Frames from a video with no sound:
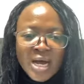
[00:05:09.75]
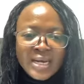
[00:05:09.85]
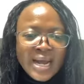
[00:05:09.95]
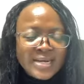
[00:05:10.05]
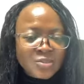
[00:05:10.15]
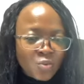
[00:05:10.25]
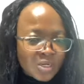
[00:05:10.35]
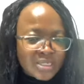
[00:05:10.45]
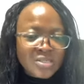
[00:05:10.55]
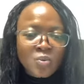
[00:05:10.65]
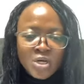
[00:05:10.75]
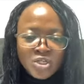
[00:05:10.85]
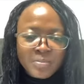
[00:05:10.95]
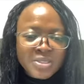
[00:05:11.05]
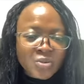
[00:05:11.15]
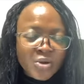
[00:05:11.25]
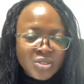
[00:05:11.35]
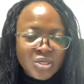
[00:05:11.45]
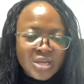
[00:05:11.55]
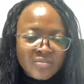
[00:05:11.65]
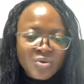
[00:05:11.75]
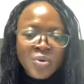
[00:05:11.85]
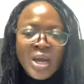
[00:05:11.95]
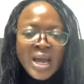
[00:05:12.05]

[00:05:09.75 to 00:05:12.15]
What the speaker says: And that is what this workshop is going to give you.